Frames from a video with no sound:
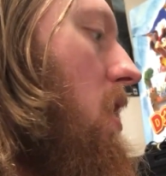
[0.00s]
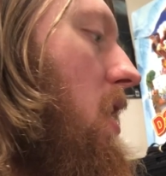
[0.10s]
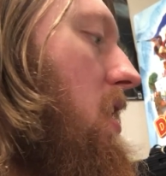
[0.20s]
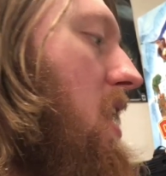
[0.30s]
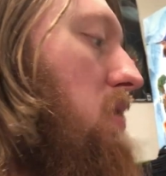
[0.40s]

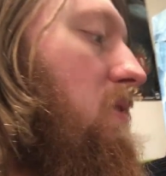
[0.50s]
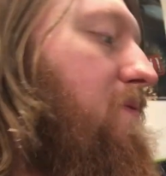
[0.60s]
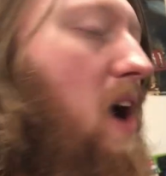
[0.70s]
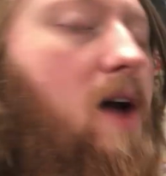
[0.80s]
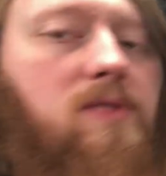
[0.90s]
and it has
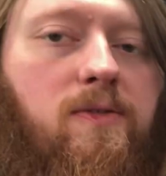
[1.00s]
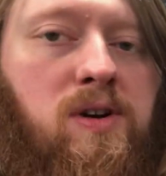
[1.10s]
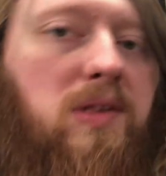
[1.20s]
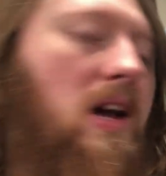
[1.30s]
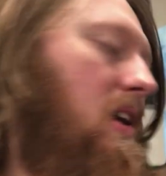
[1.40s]
five
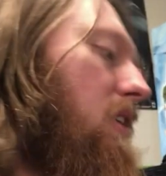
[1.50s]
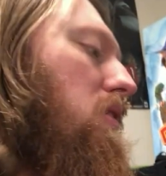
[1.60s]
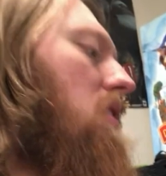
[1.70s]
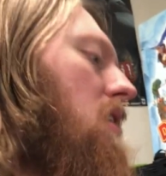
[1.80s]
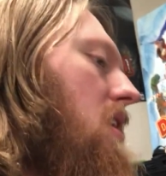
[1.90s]
different
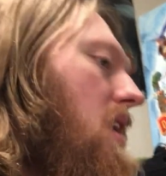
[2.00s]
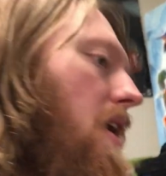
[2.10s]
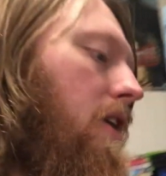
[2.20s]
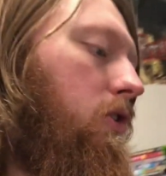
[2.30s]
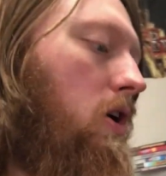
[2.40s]
settings, and
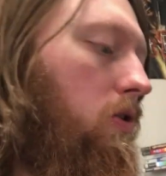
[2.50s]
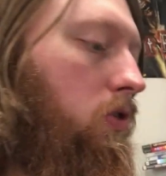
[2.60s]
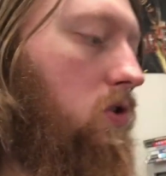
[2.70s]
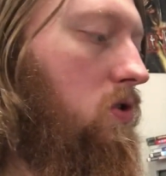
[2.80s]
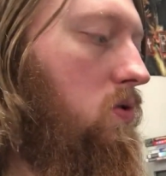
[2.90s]
it'll go
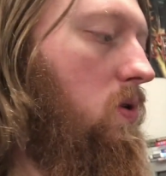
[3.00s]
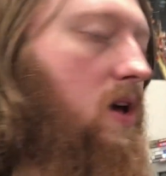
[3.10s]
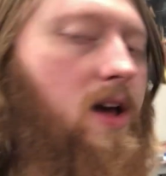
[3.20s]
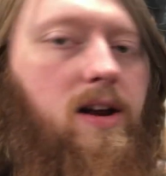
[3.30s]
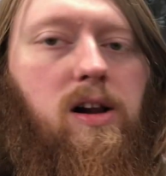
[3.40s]
through
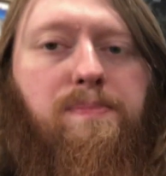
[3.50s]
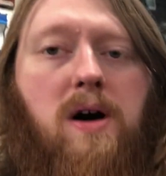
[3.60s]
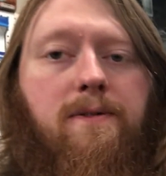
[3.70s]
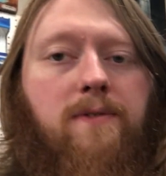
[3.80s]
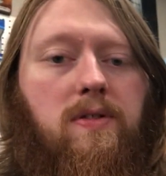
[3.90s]
and it'll
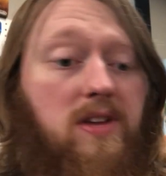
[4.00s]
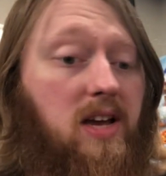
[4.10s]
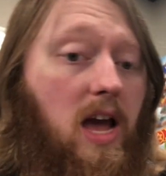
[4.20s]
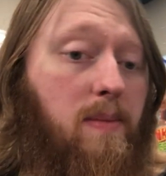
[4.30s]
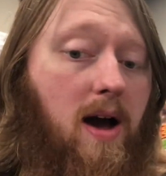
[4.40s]
buff the
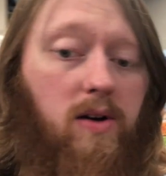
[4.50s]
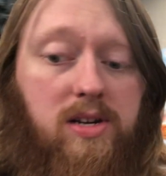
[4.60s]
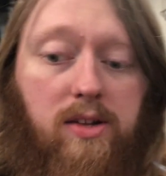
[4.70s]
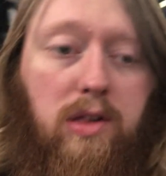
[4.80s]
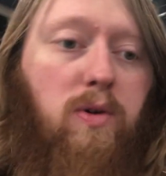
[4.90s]
game out and
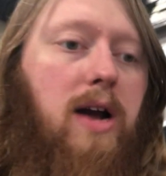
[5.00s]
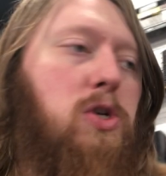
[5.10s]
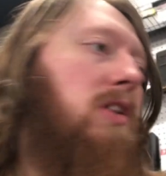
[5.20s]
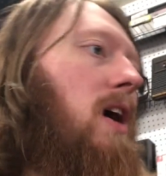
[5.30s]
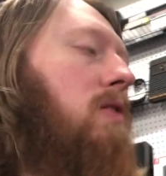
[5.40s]
take the
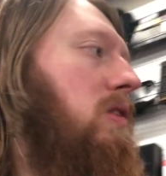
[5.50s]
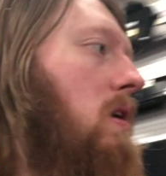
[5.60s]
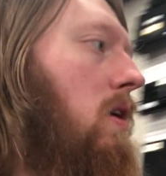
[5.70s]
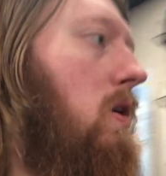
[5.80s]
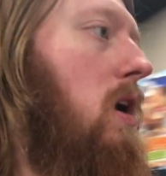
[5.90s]
scratches out.
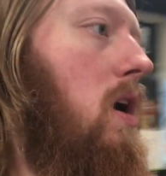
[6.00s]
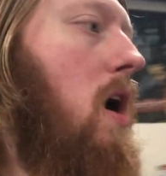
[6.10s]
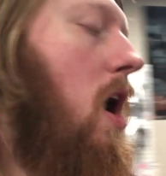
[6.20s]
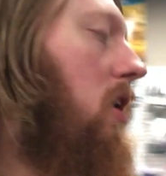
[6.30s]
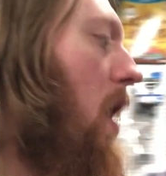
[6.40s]
So
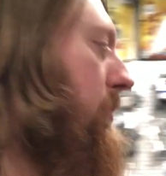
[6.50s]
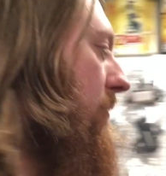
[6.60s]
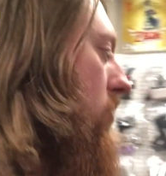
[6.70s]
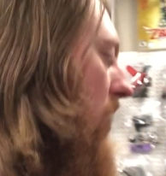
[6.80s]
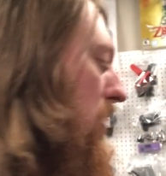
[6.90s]
a couple
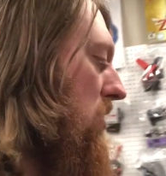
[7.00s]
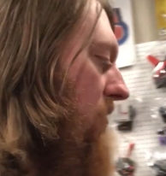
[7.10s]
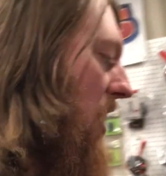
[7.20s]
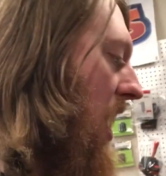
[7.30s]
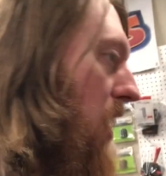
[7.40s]
of you guys
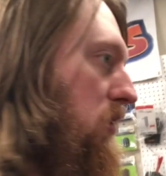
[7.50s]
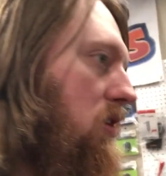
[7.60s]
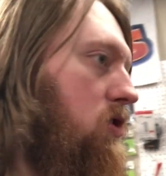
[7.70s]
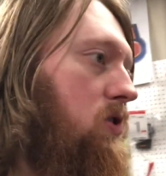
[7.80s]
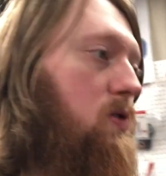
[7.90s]
have asked
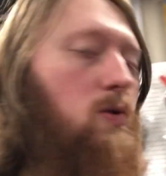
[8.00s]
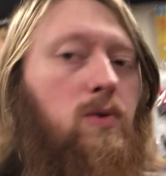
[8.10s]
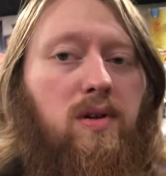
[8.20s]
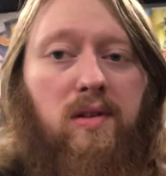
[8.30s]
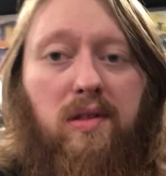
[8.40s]

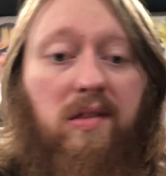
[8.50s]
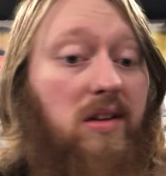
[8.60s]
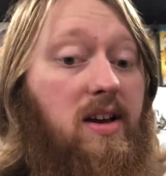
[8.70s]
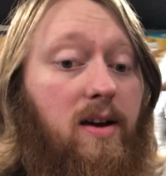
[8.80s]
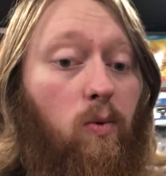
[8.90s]
to
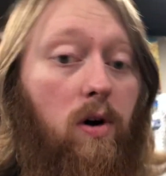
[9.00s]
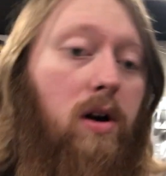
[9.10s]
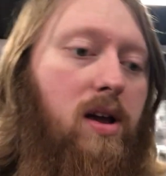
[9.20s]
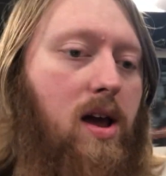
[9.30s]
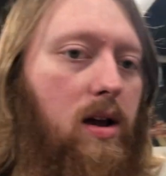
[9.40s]
see it
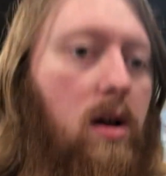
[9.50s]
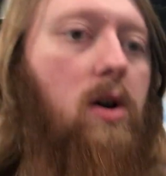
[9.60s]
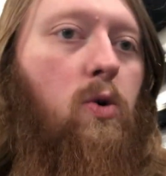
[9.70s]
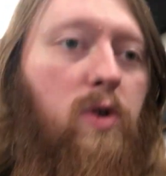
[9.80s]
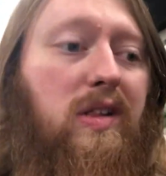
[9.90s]
working
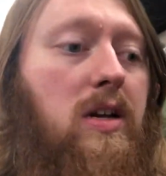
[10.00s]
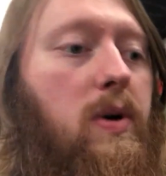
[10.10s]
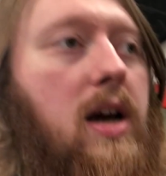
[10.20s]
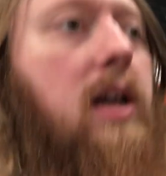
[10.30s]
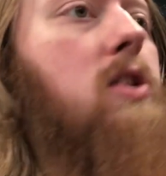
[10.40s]
or see
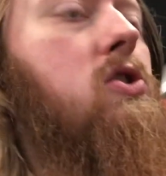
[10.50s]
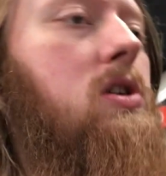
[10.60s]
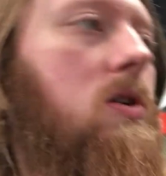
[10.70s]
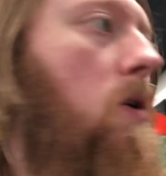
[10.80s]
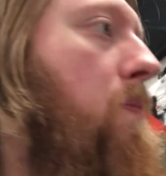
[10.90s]
what it can
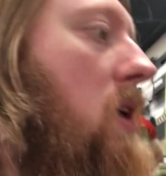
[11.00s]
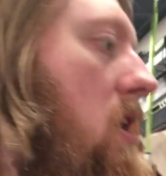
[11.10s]
do.